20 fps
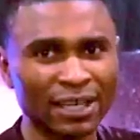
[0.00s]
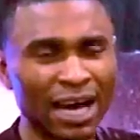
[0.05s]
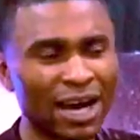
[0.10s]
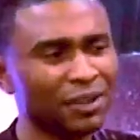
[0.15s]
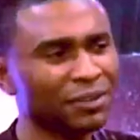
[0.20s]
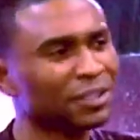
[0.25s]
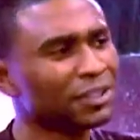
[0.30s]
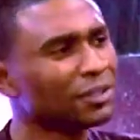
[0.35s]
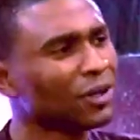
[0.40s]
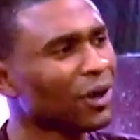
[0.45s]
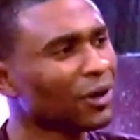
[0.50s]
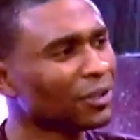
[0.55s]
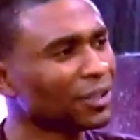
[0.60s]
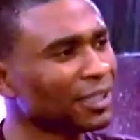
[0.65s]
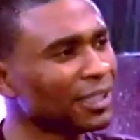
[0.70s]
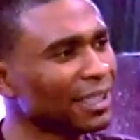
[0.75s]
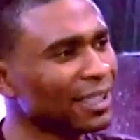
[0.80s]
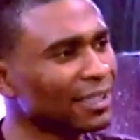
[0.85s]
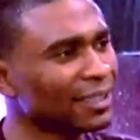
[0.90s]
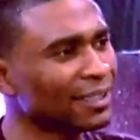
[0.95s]
How did God
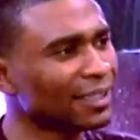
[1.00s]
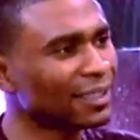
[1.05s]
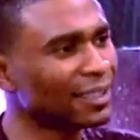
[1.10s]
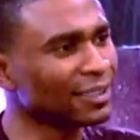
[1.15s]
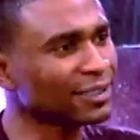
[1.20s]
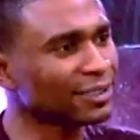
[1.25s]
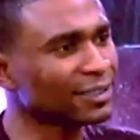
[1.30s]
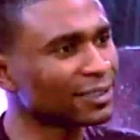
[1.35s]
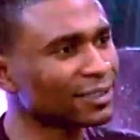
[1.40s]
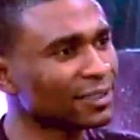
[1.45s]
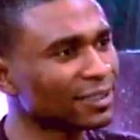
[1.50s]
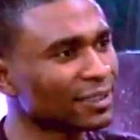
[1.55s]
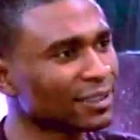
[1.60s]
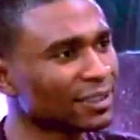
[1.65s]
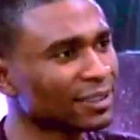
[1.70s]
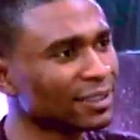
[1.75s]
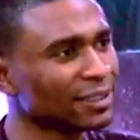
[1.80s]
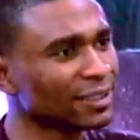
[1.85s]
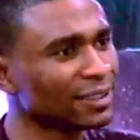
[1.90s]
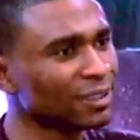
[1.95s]
create the earth?
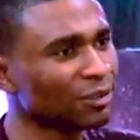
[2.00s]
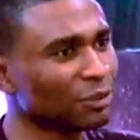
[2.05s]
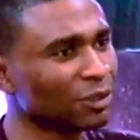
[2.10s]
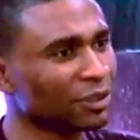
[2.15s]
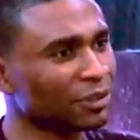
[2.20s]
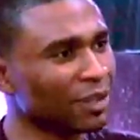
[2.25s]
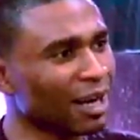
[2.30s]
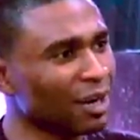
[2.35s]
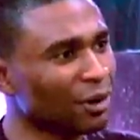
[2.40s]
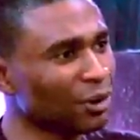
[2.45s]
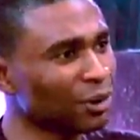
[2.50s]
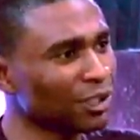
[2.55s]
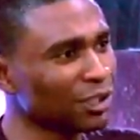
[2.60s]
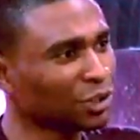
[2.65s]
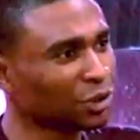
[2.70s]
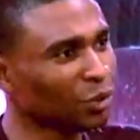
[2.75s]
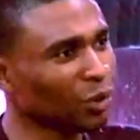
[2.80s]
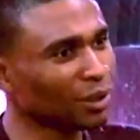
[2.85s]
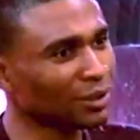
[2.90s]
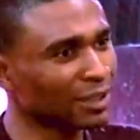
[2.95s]
With
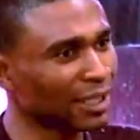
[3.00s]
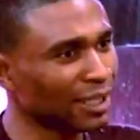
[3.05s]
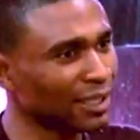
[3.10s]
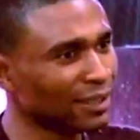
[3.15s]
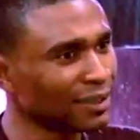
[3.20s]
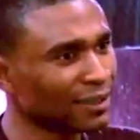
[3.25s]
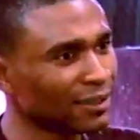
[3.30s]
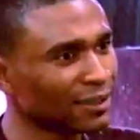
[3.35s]
Ragolis water.